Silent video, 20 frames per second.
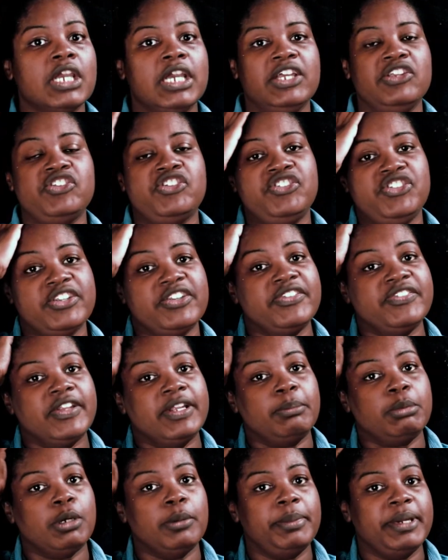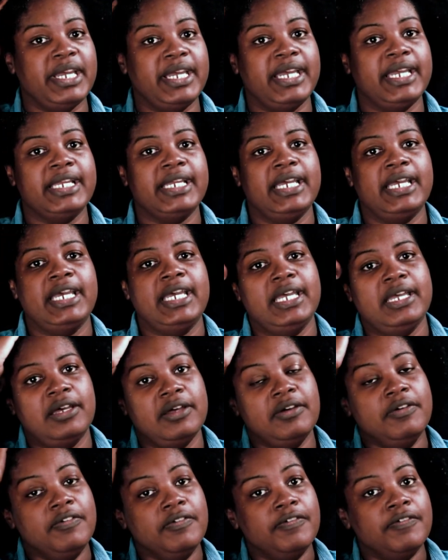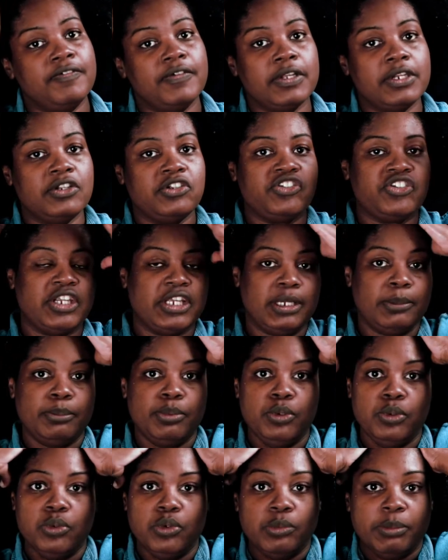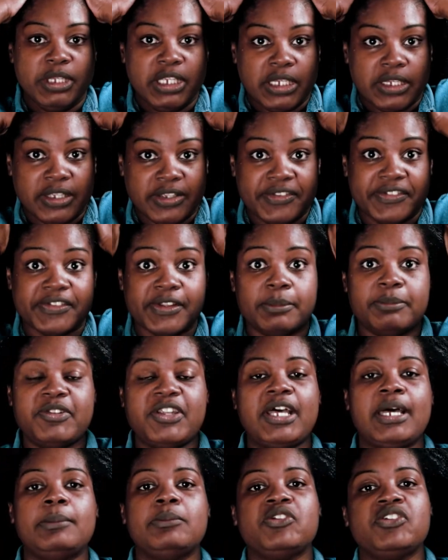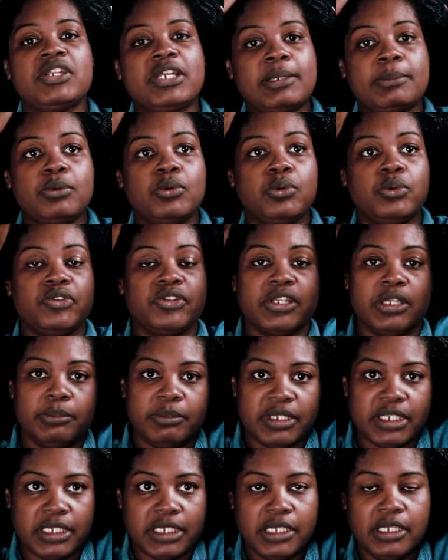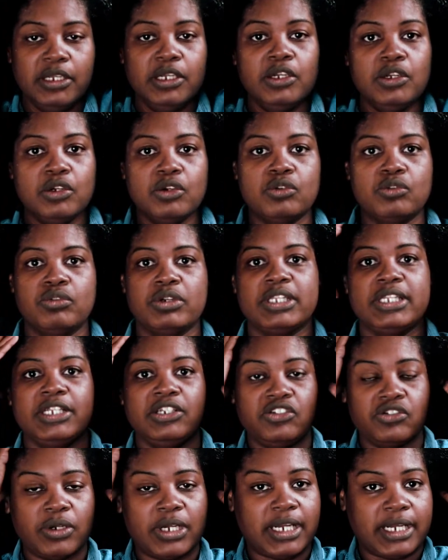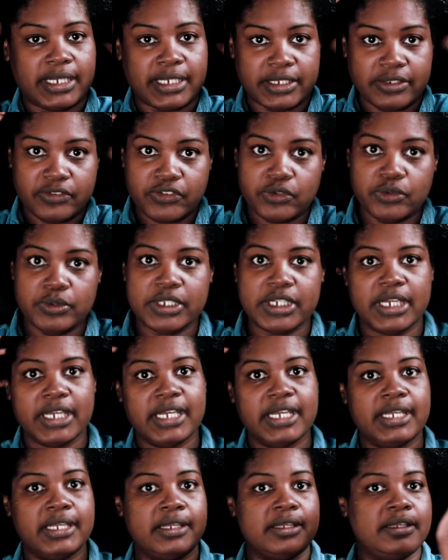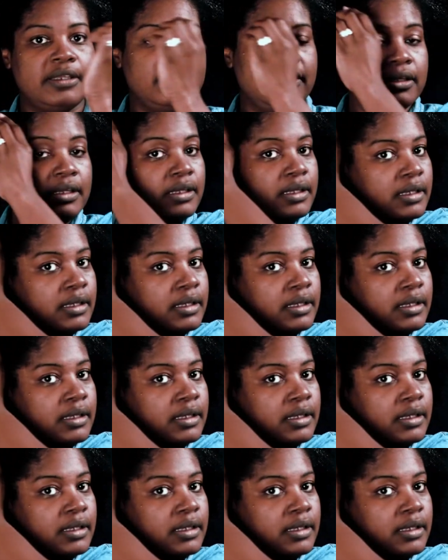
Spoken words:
it's just to prepare your hair for the shampoo, because sometimes shampoos can be really drying to your hair,